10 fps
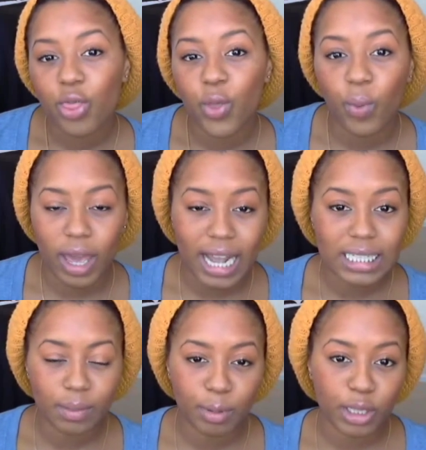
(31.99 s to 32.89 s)
the way I
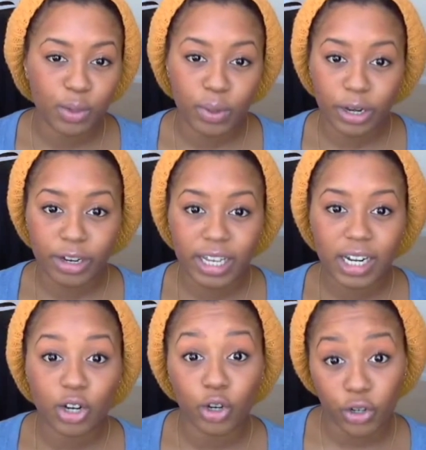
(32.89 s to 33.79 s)
typically wear it,
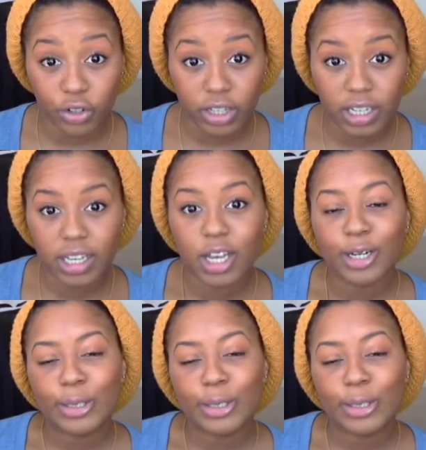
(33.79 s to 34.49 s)
curly,